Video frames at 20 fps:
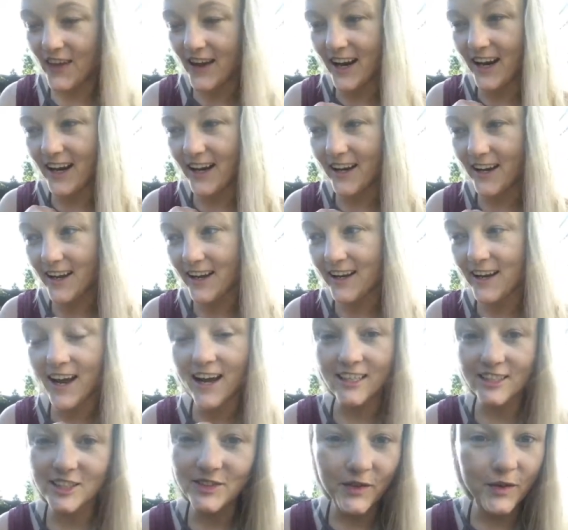and
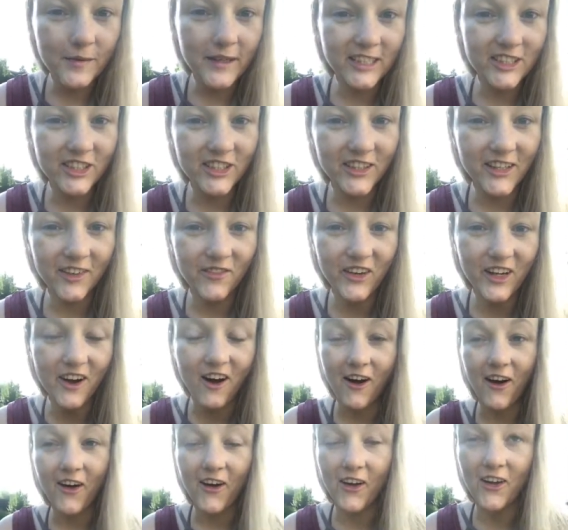I just want to make sure that we
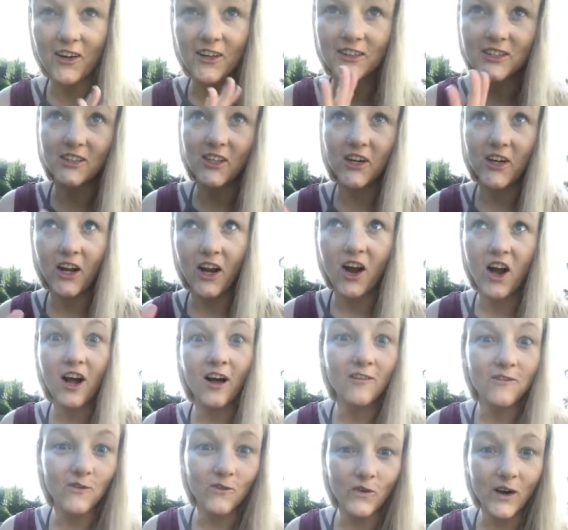all start it
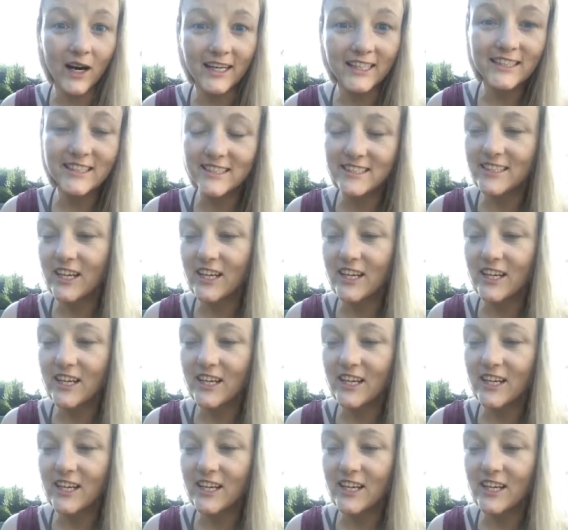off right.